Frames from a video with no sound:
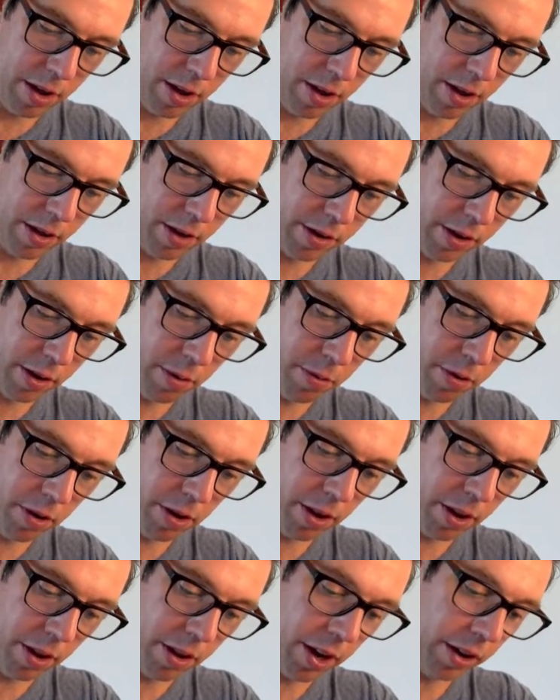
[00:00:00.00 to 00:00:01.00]
See, one
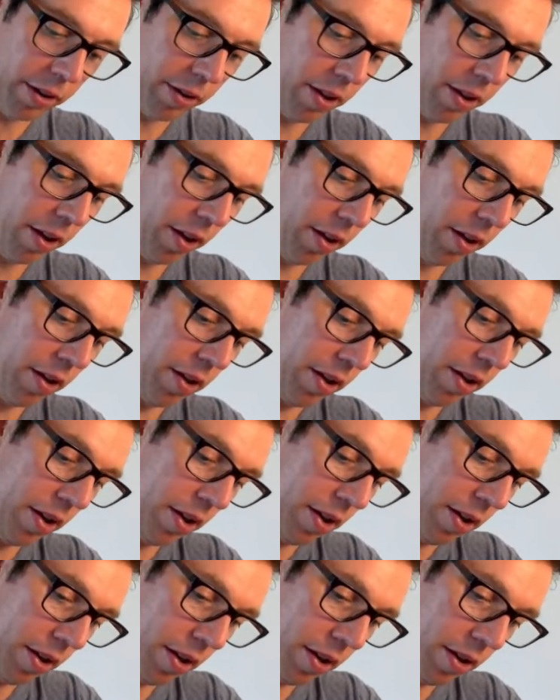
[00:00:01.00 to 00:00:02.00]
of the things that
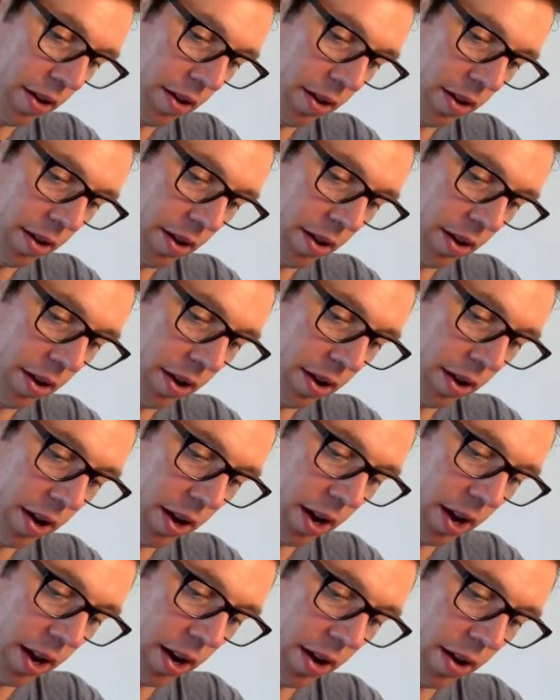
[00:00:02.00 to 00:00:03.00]

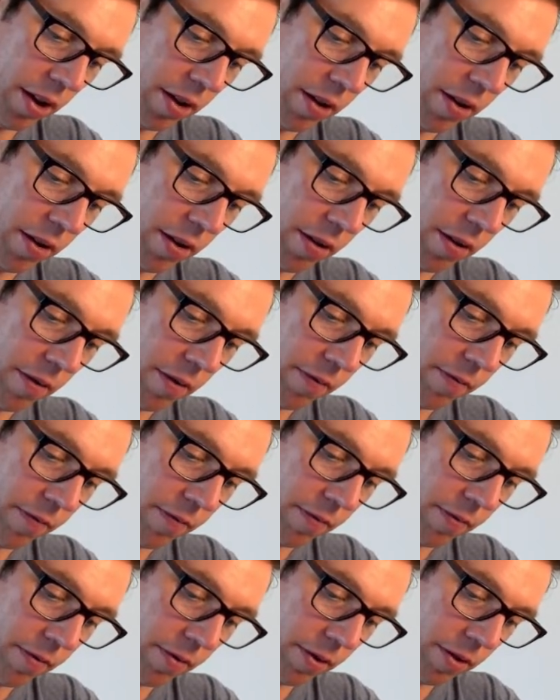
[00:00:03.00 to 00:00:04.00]
I,
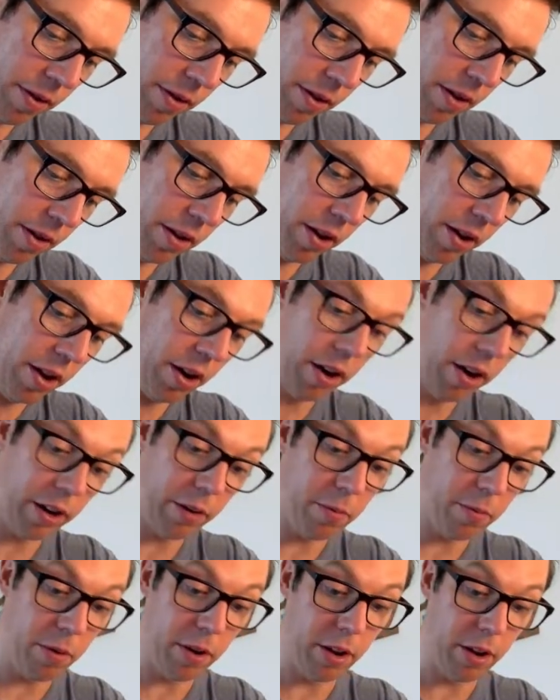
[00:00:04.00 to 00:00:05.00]

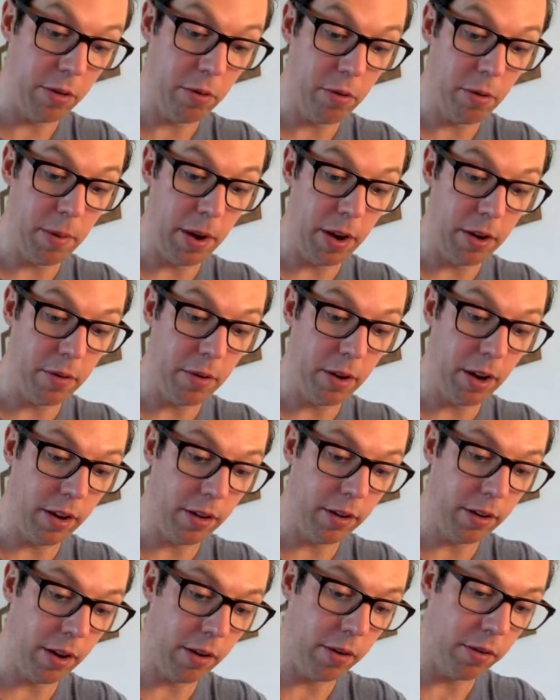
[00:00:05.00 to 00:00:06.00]
like when I thought about doing
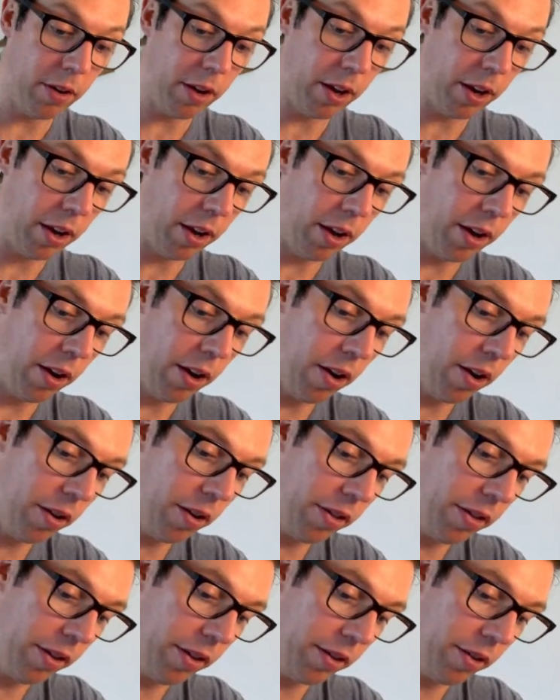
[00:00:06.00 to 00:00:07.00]
this, I was like, oh,
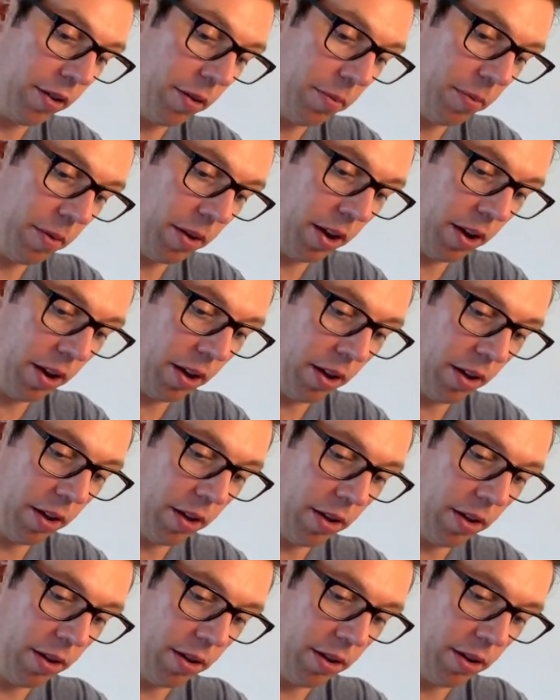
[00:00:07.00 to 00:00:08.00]
this could be
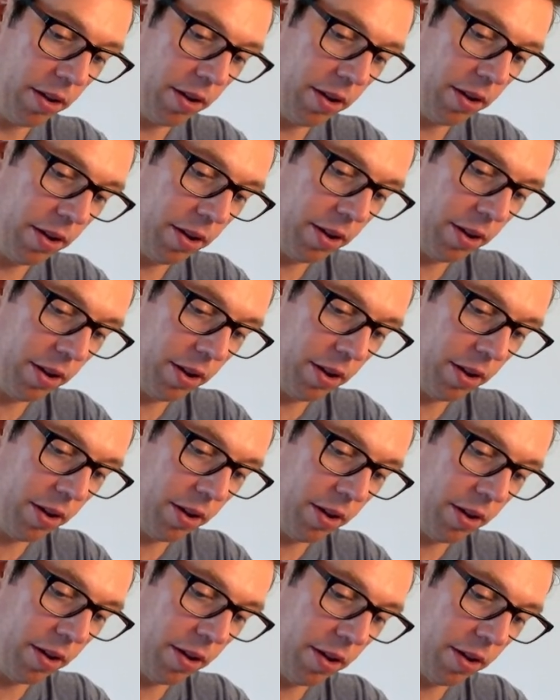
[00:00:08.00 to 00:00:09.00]
a
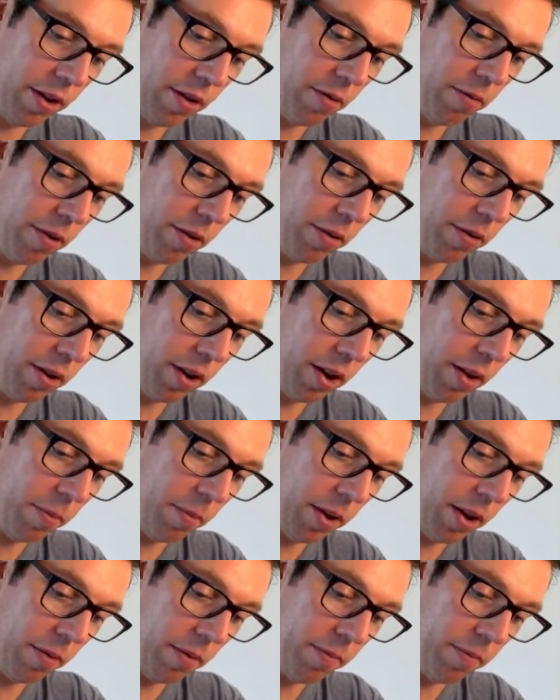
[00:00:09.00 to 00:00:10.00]
real nightmare